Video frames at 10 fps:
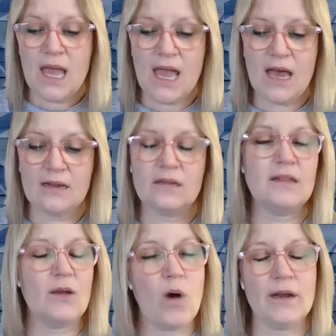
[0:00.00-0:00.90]
and
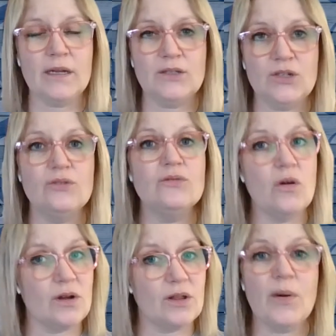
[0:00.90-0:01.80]
they wanted to
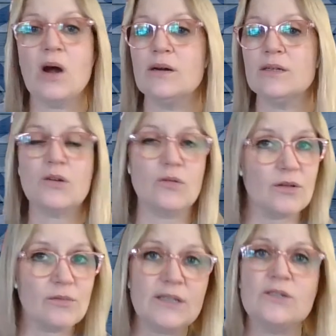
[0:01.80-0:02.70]
go to the bars, go to
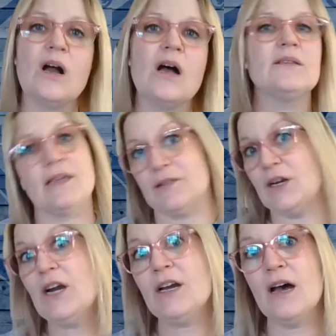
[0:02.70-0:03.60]
the restaurants, get their
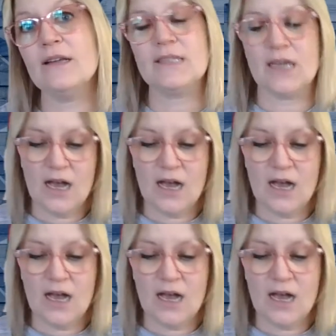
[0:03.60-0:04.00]
hair cut,